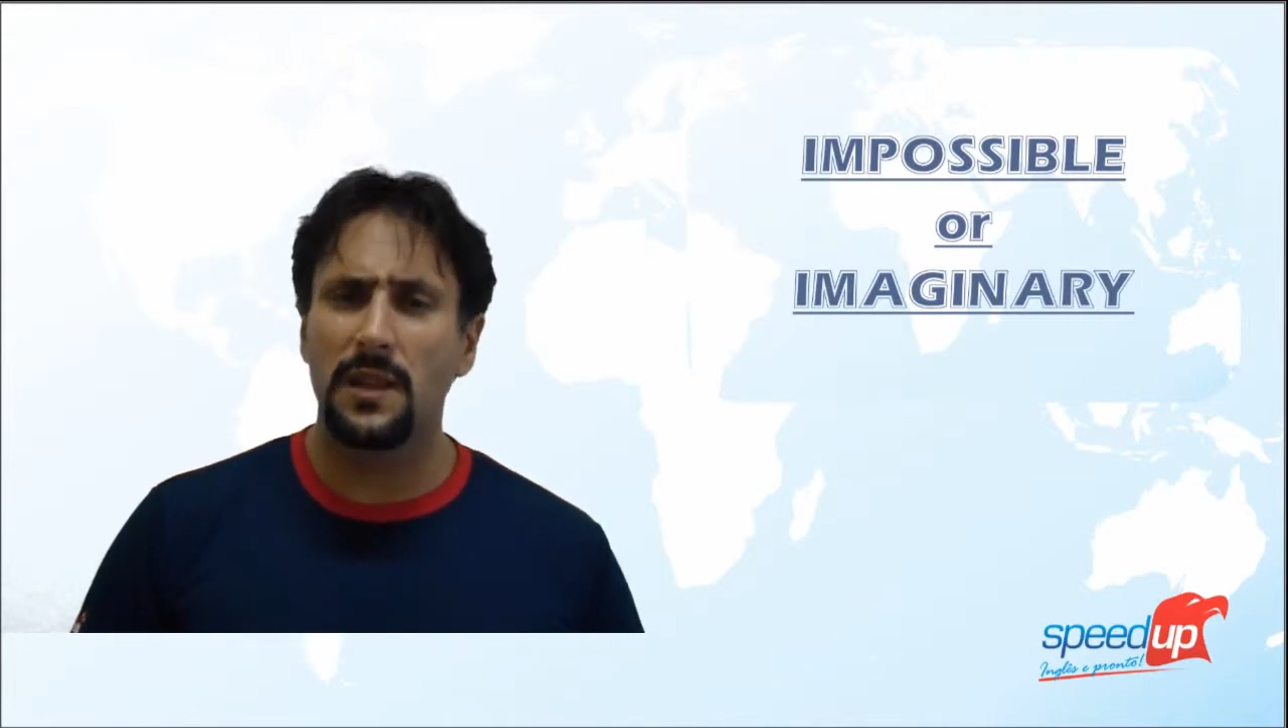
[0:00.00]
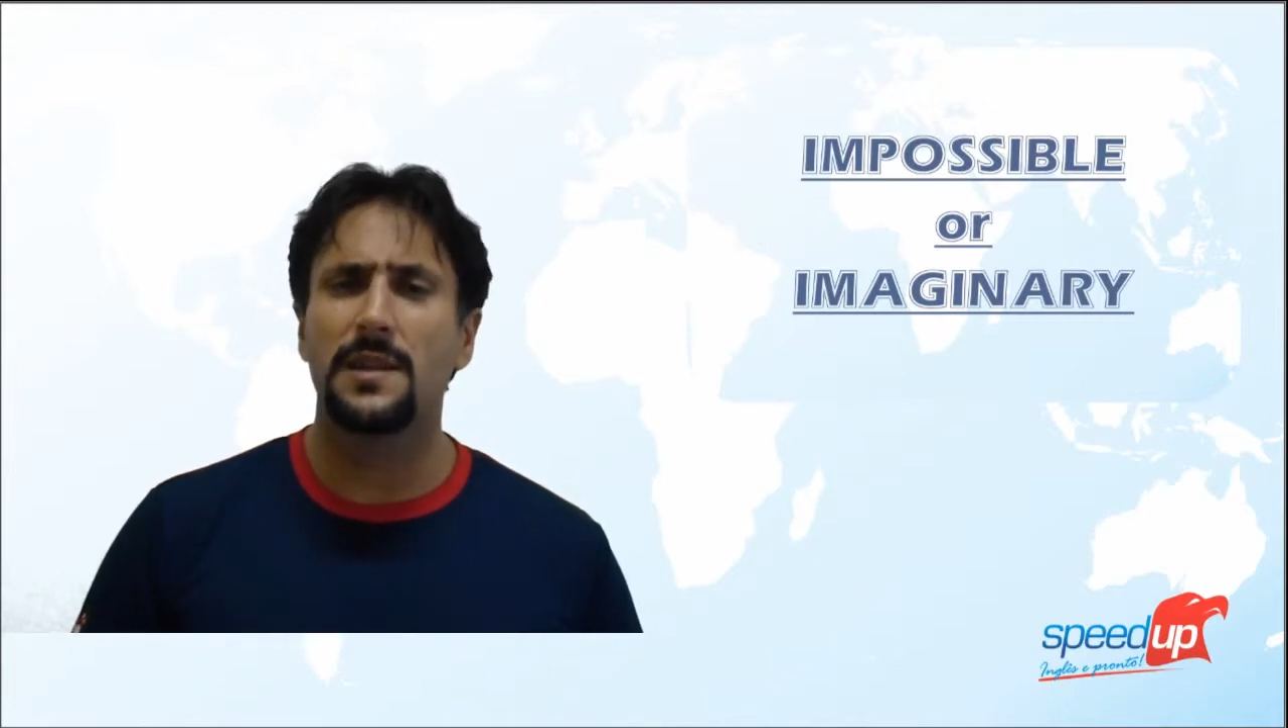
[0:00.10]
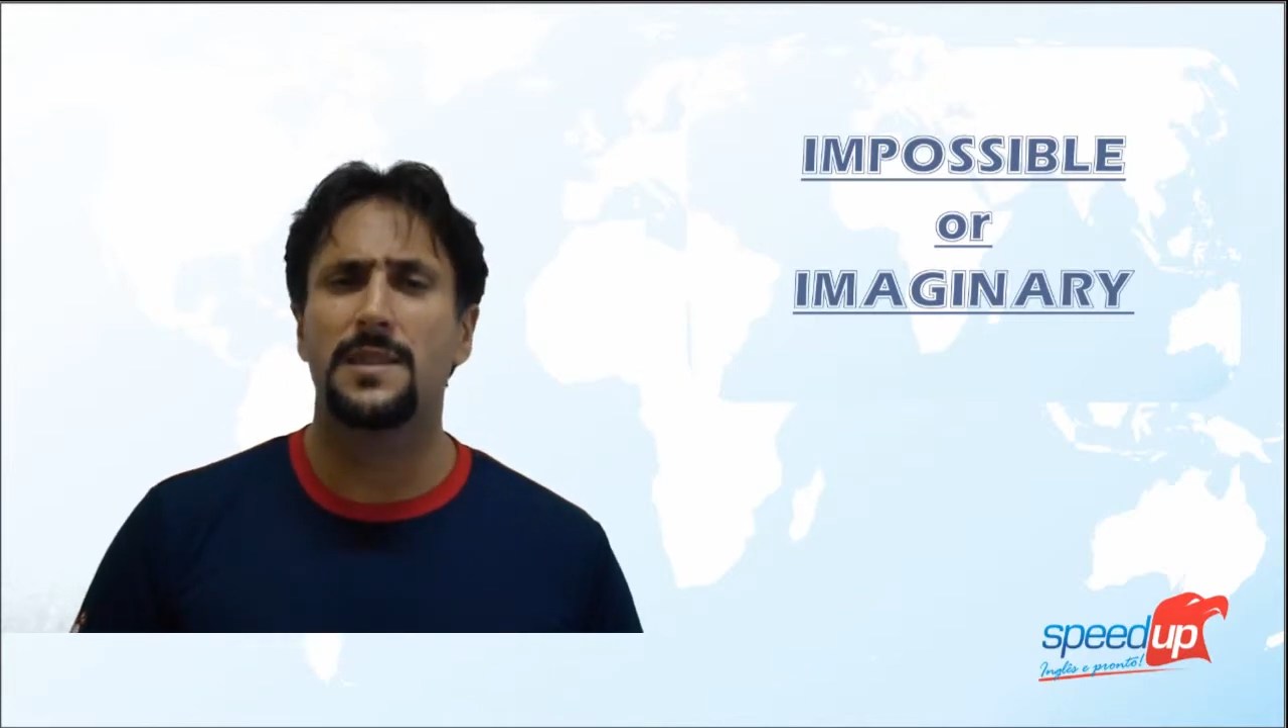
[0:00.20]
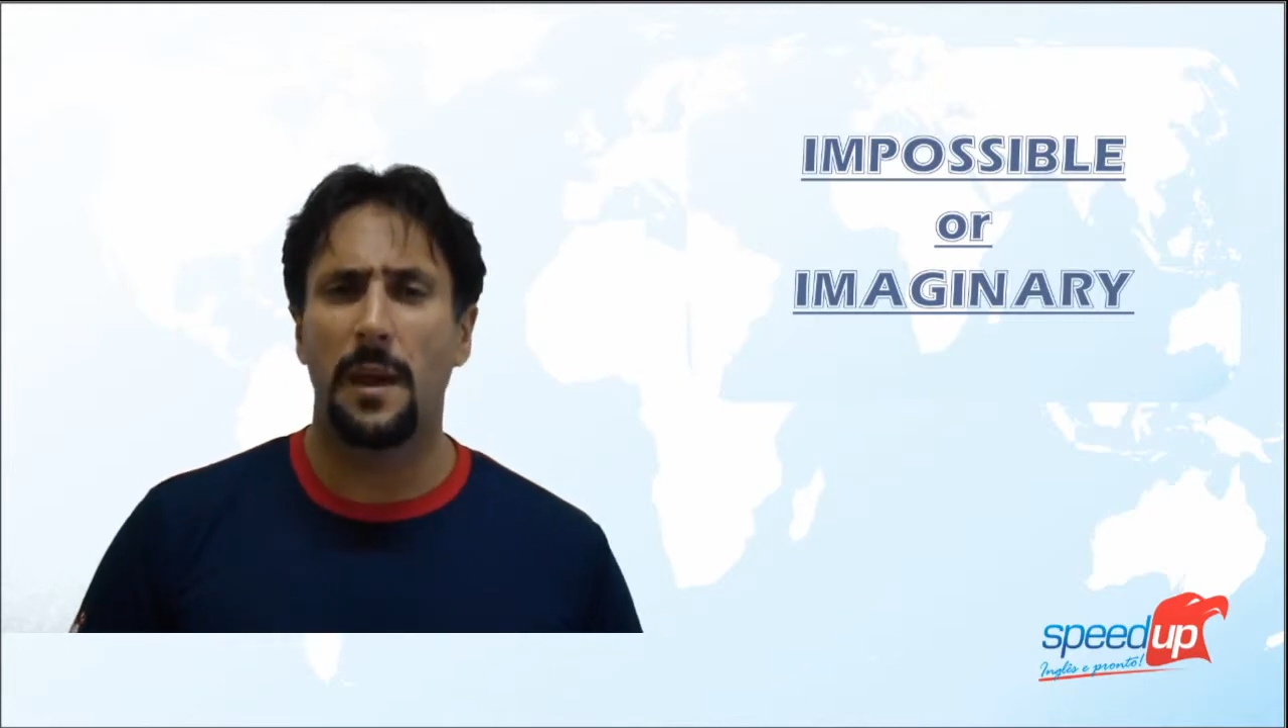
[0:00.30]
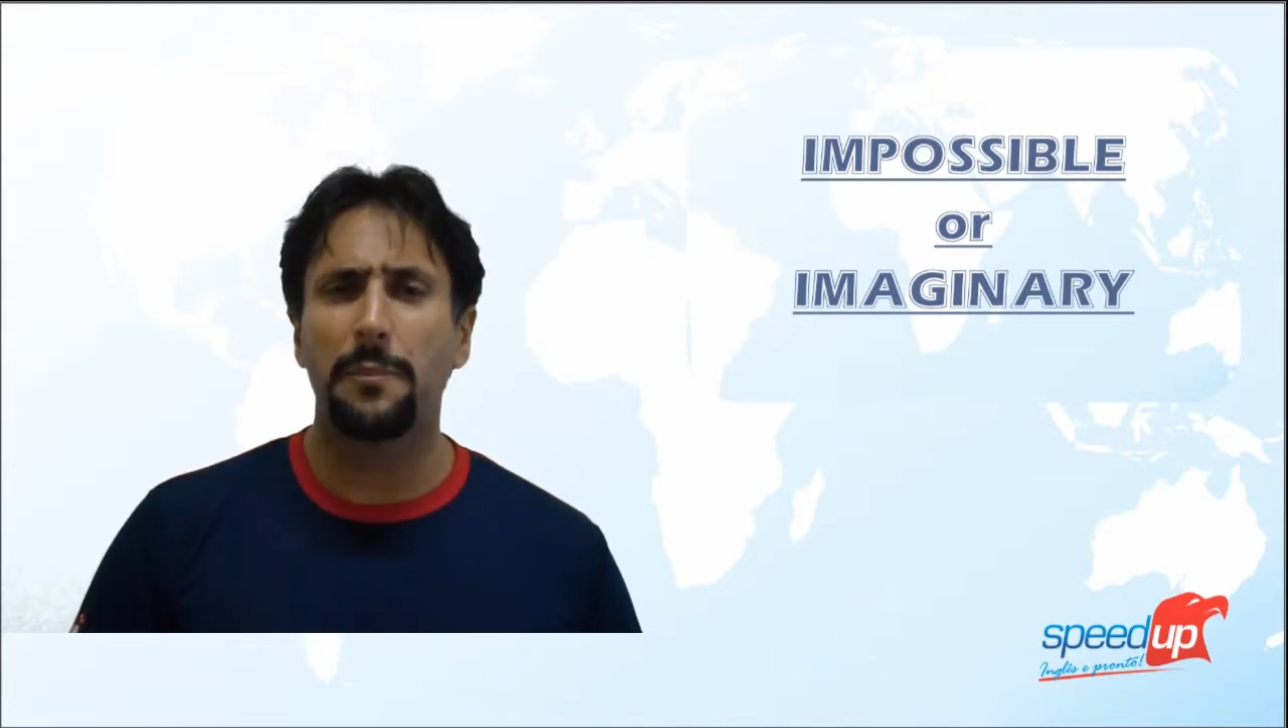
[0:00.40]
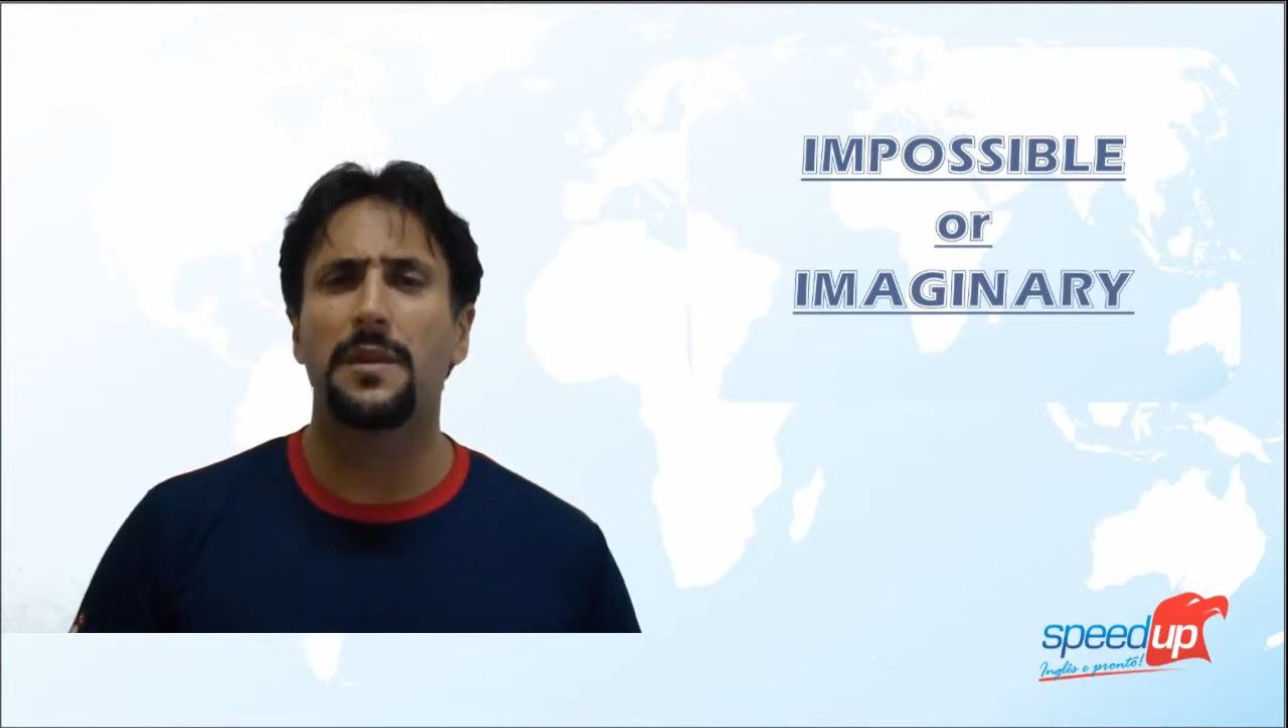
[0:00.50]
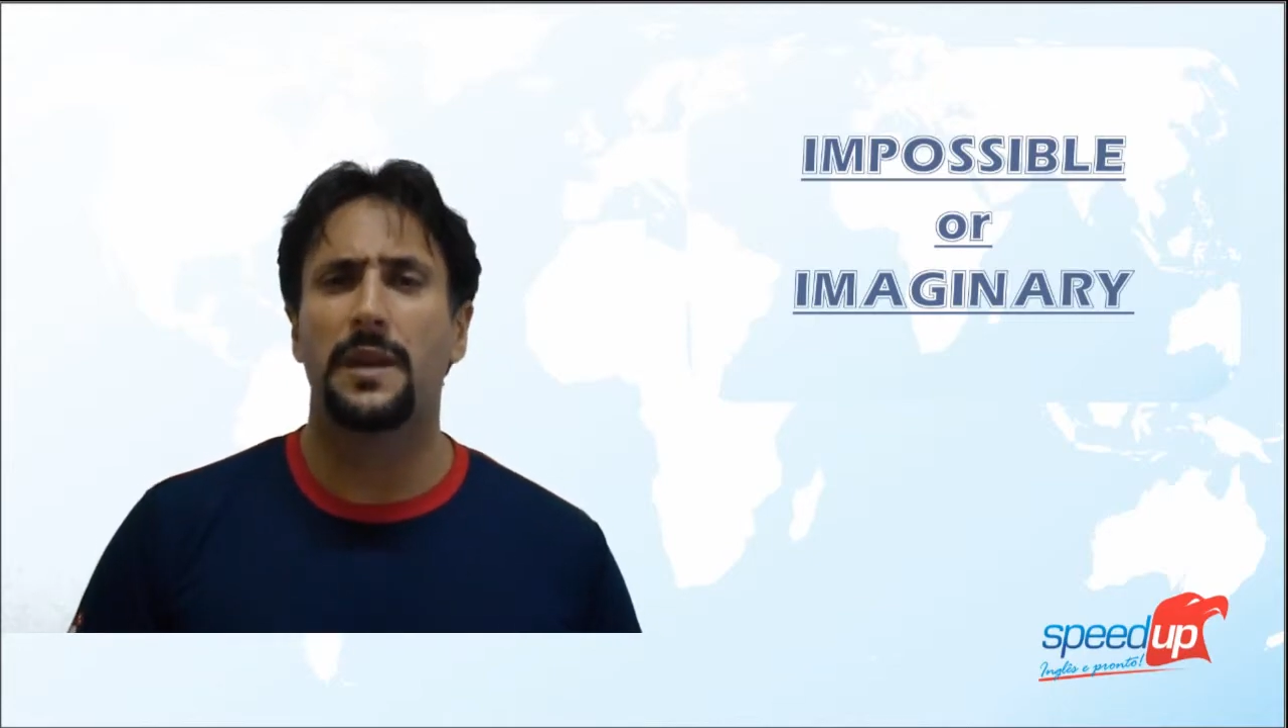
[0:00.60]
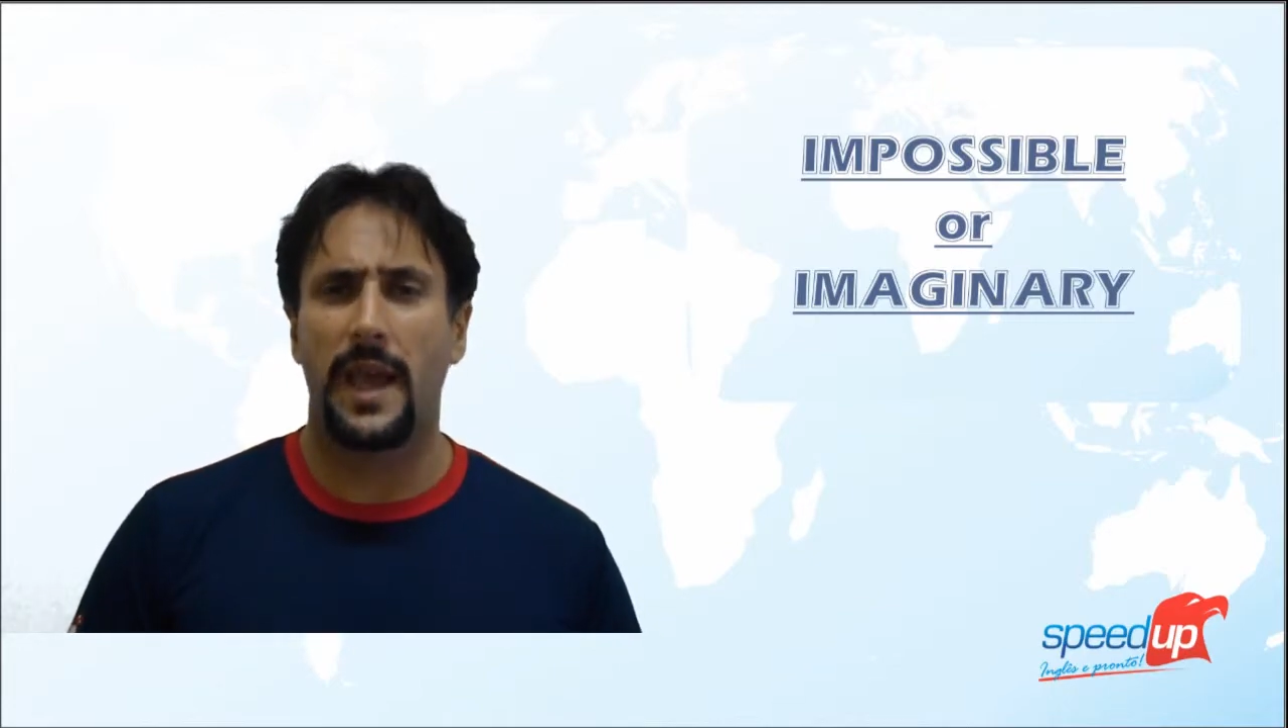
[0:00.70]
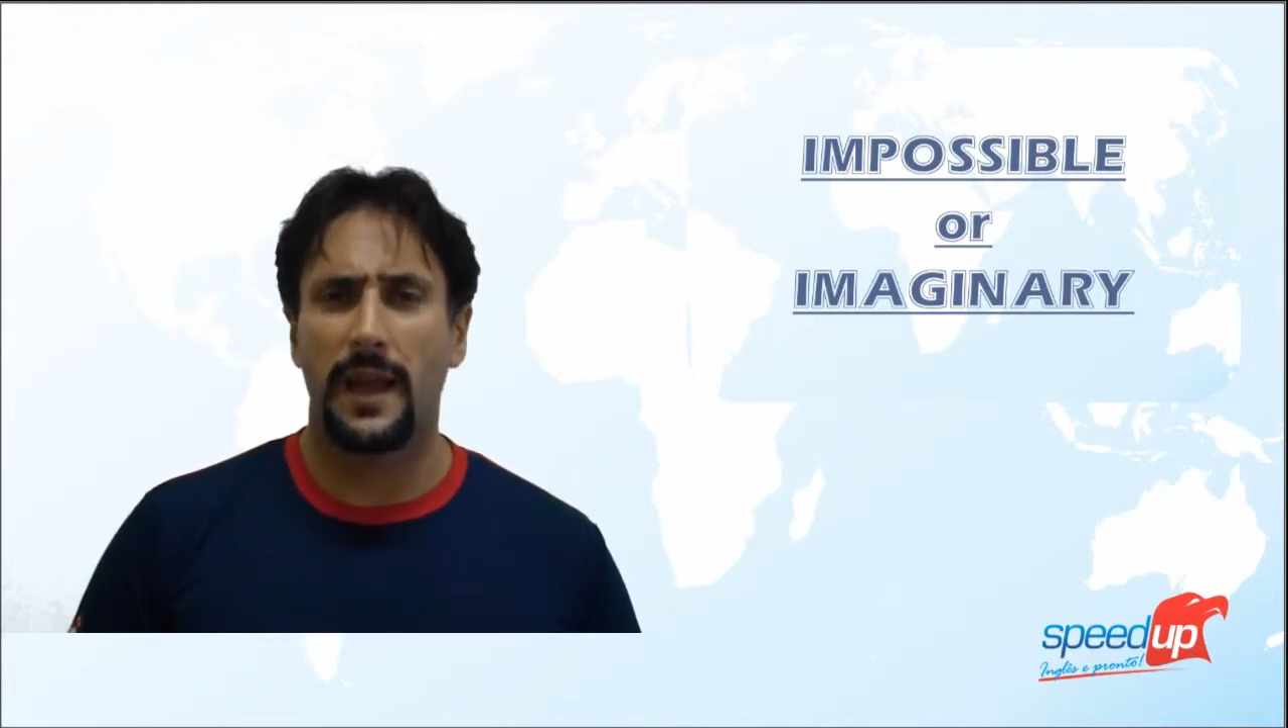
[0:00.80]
the example